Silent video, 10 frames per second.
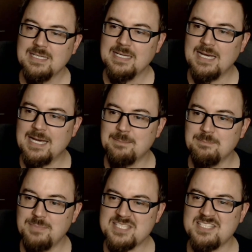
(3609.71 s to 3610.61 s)

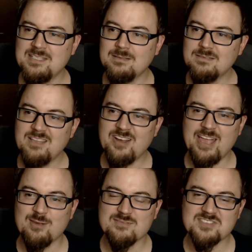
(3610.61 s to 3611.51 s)
But still, they're
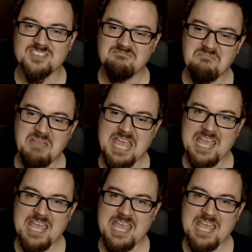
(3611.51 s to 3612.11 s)
elves. Meh.